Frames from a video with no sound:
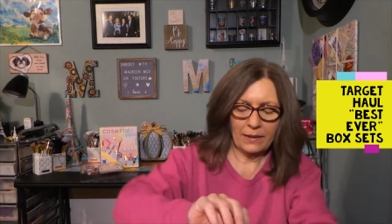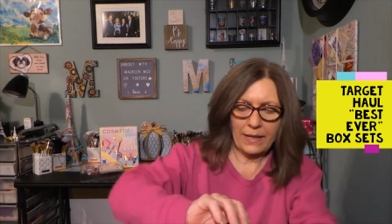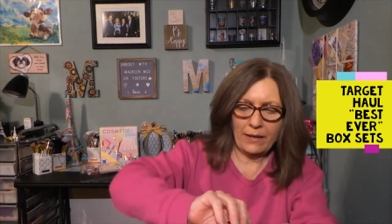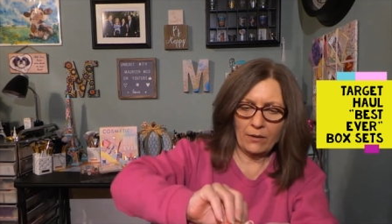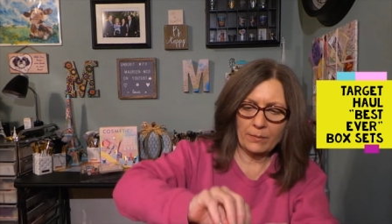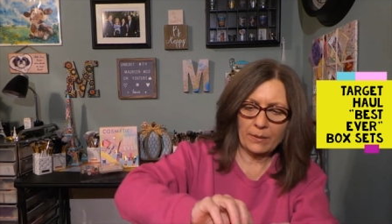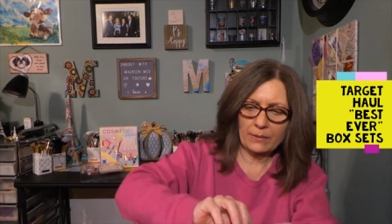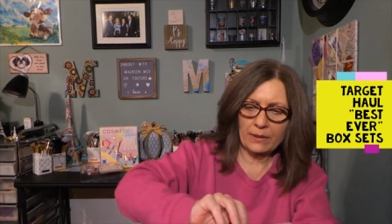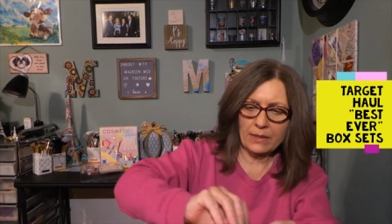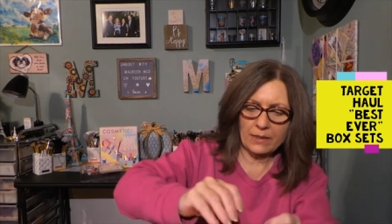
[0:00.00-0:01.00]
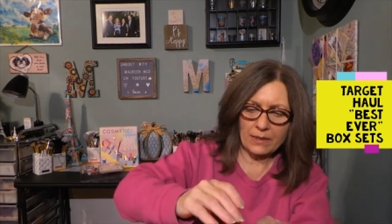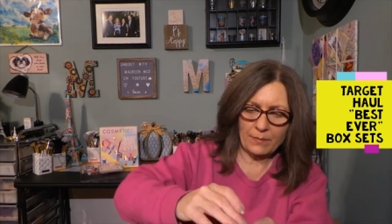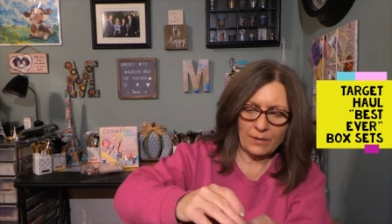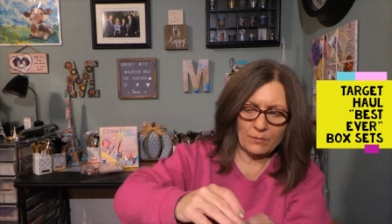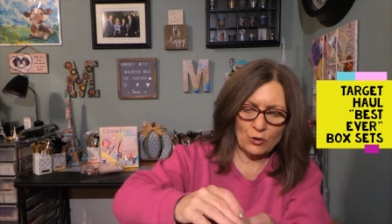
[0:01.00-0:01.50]
now be able to
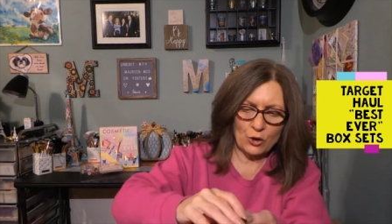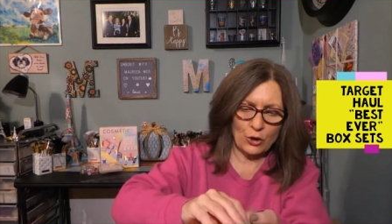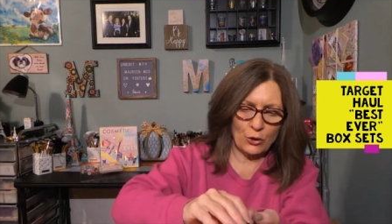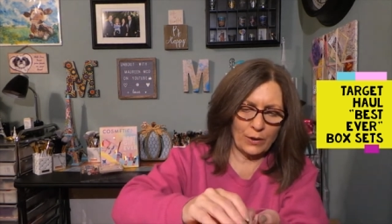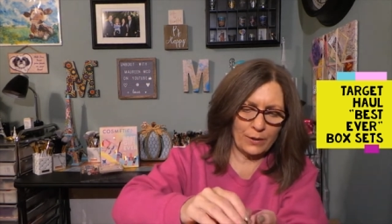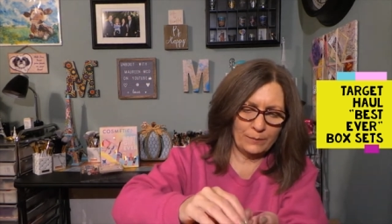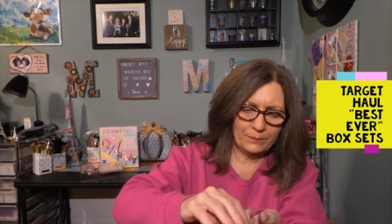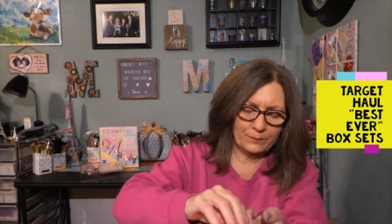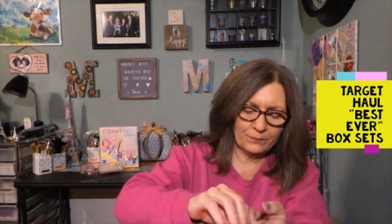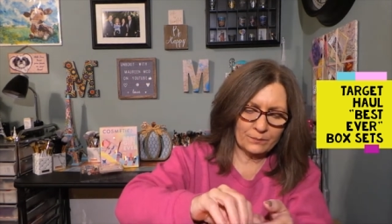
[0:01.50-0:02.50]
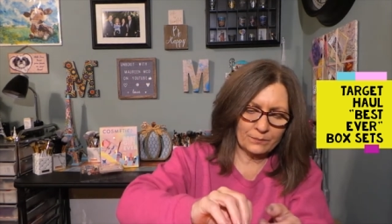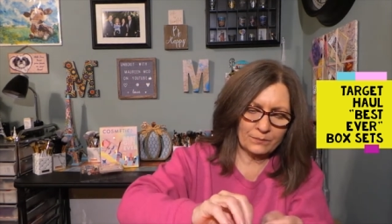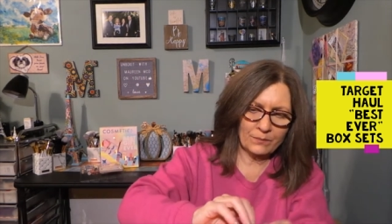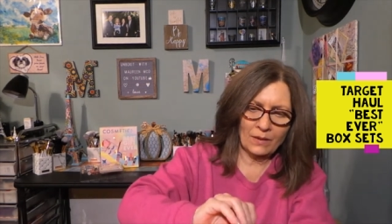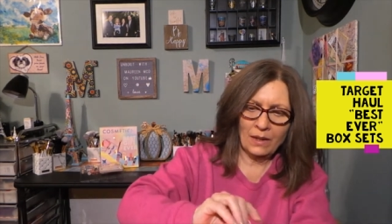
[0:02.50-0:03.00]
unzip it, I'm sure.
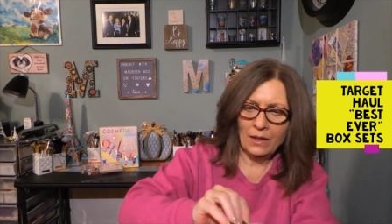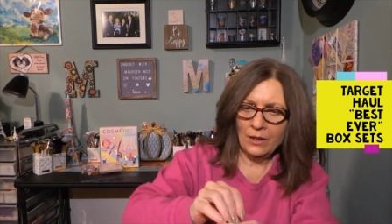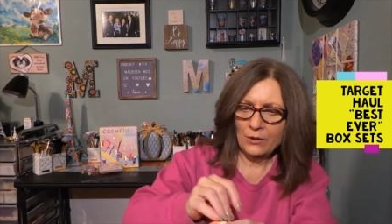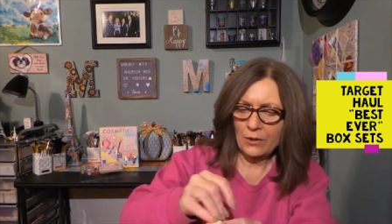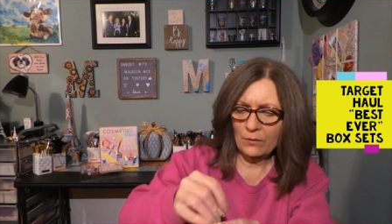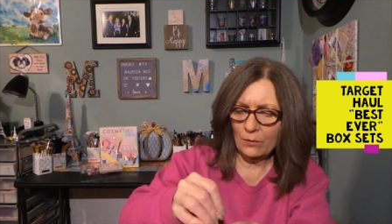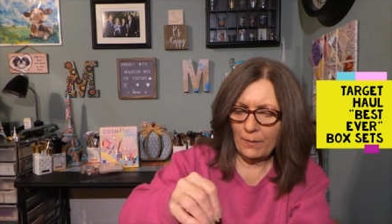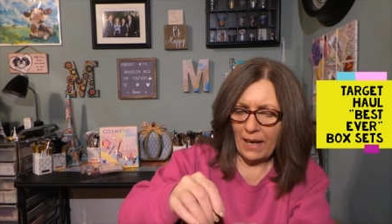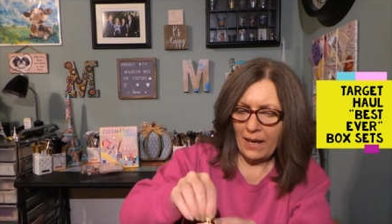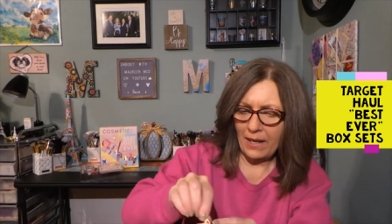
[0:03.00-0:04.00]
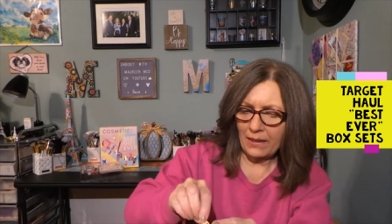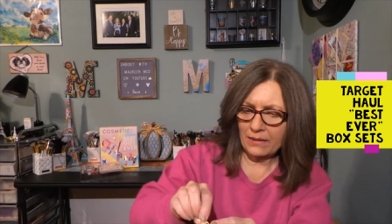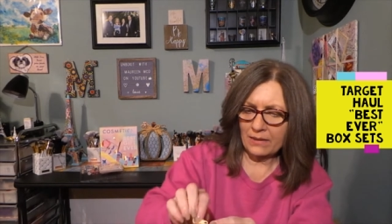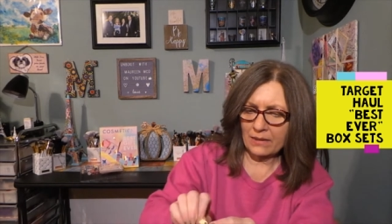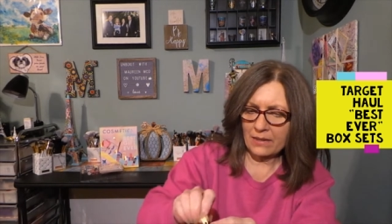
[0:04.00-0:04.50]
Cute little
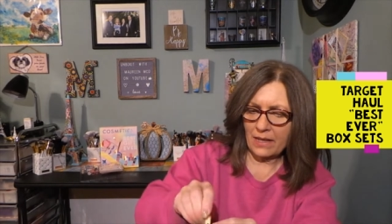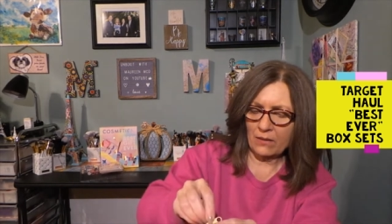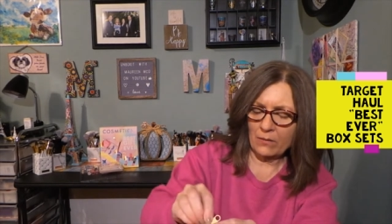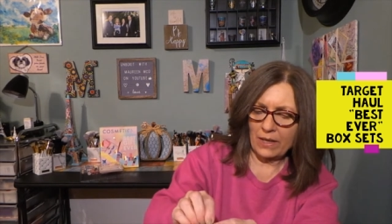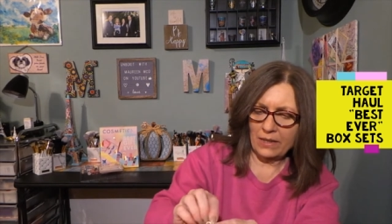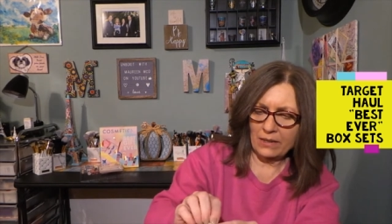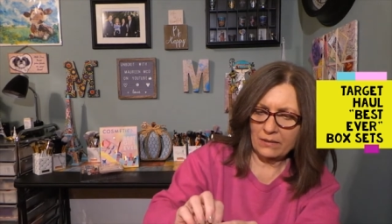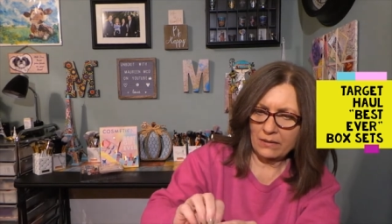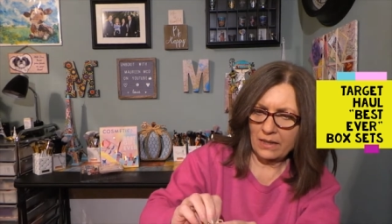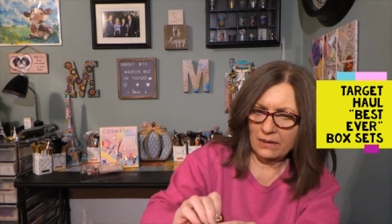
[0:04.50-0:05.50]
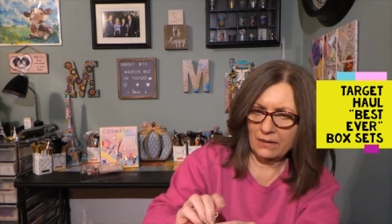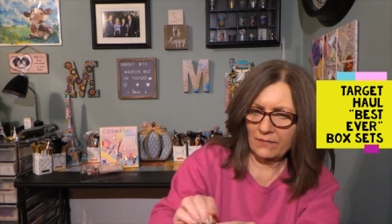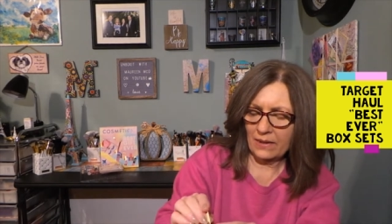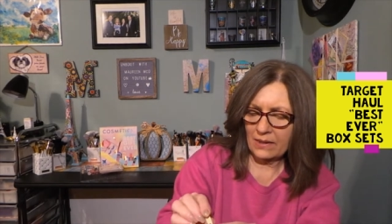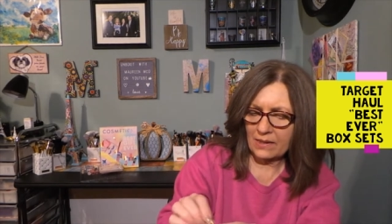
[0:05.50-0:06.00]
bag to take away, and if
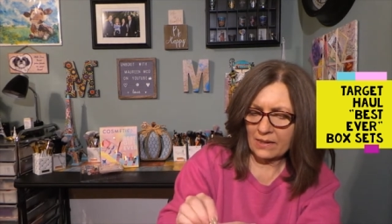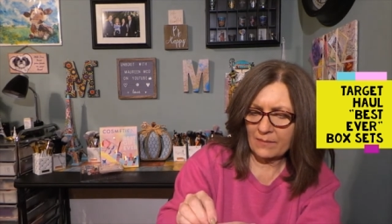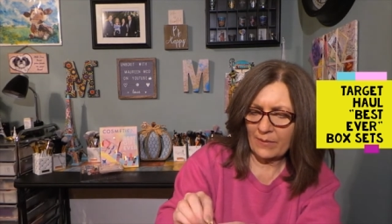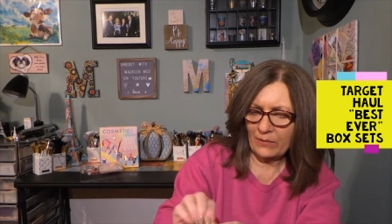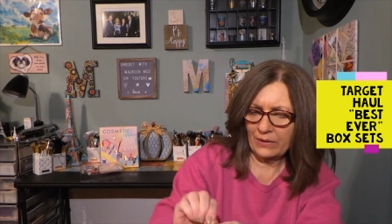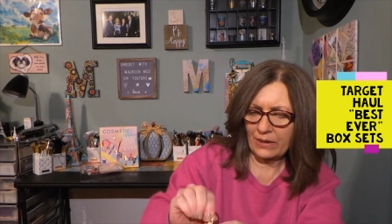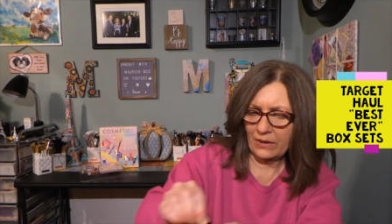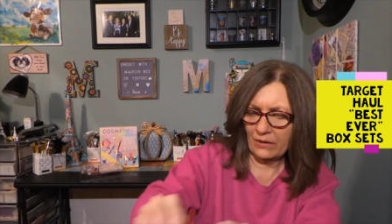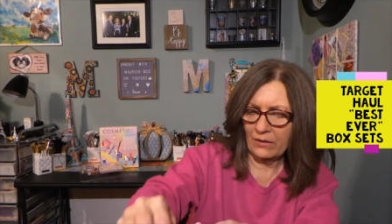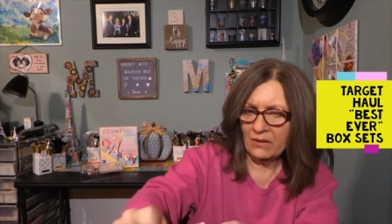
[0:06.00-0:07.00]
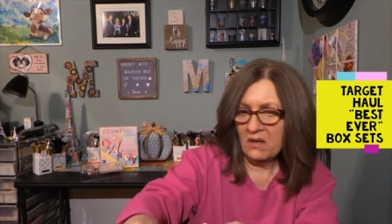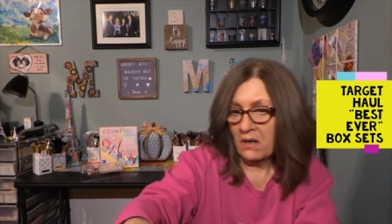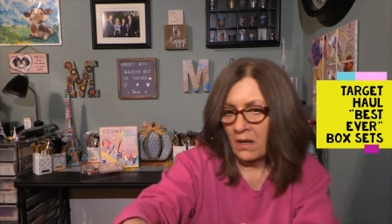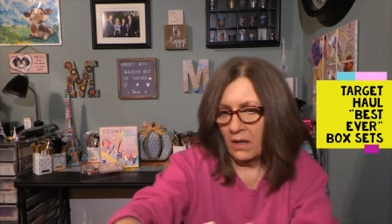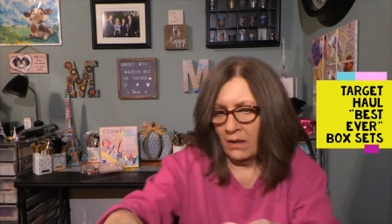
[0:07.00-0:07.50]
things spill in here,
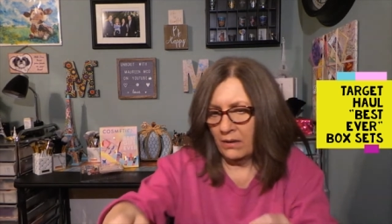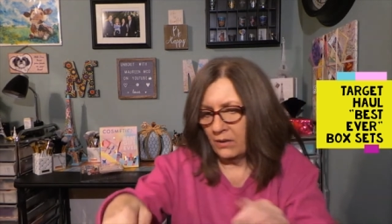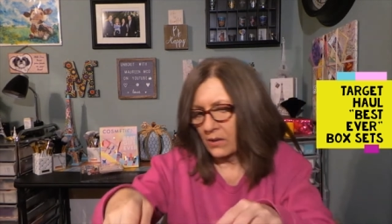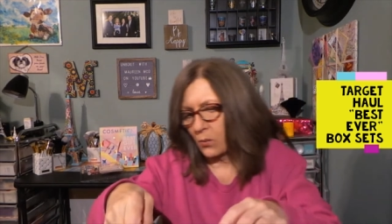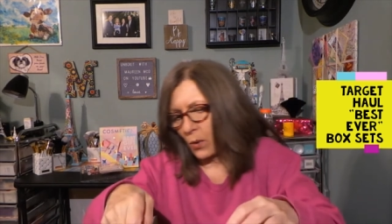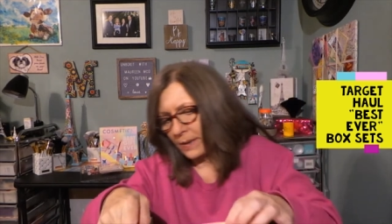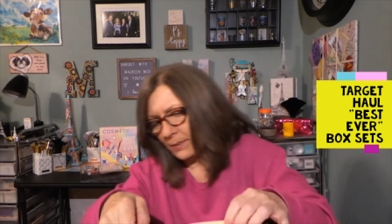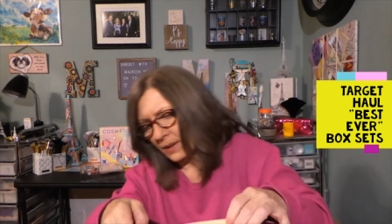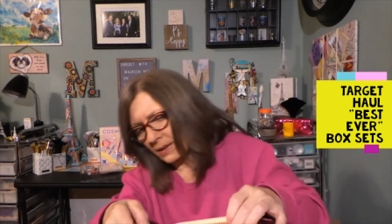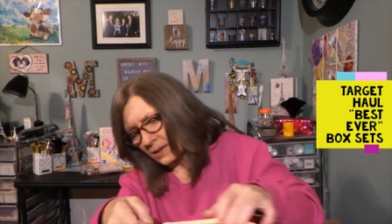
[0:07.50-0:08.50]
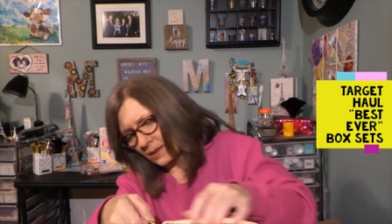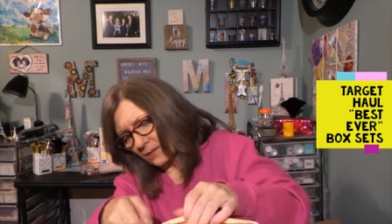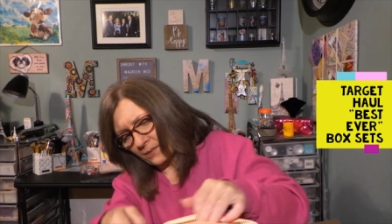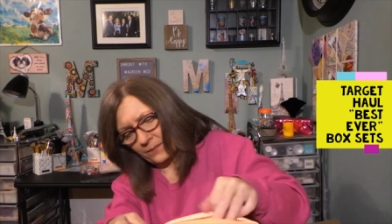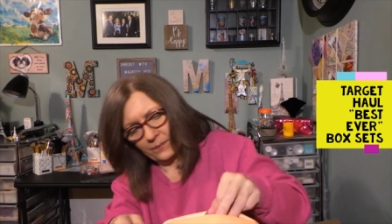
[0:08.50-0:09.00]
you just wipe it.
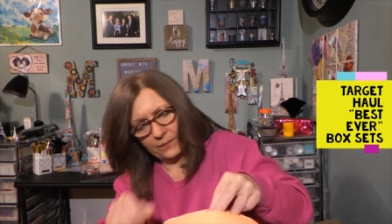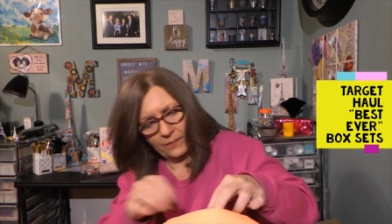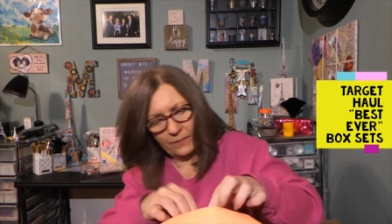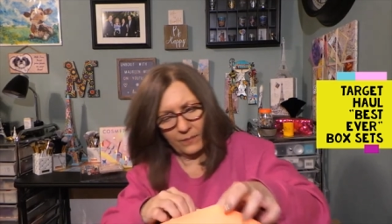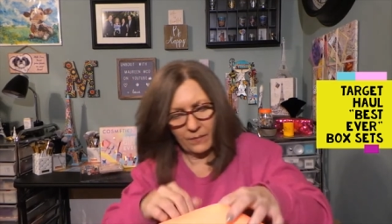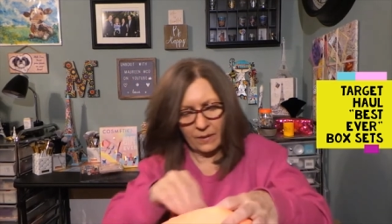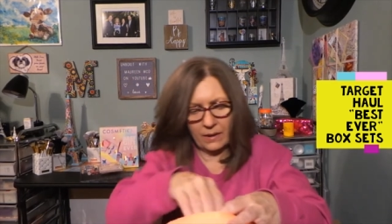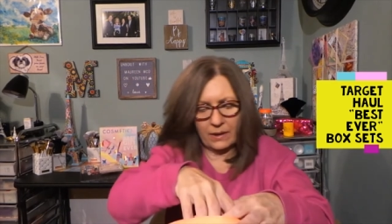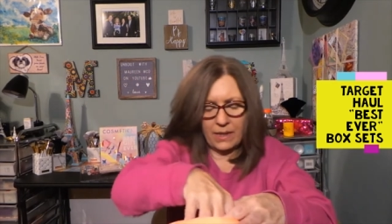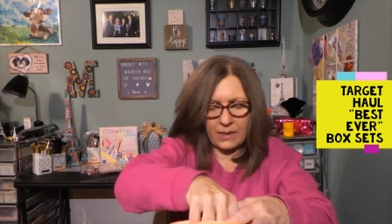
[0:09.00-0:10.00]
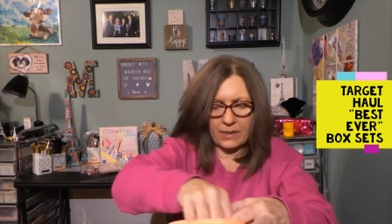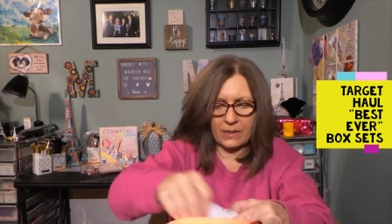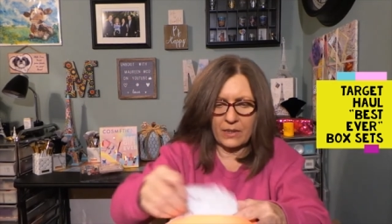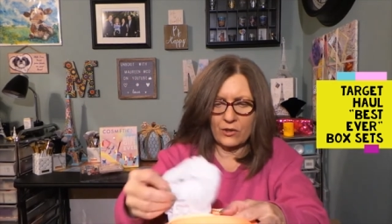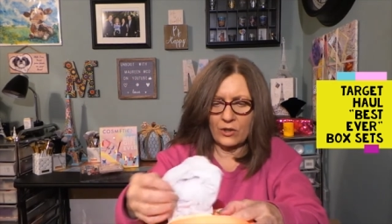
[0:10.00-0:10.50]
And it
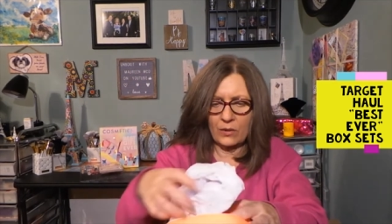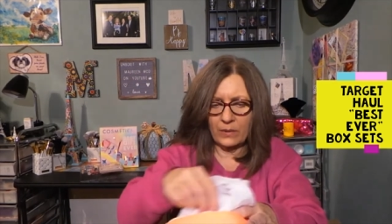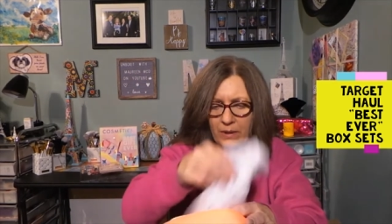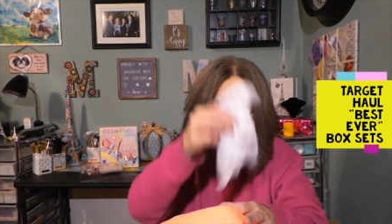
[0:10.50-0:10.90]
has tissue in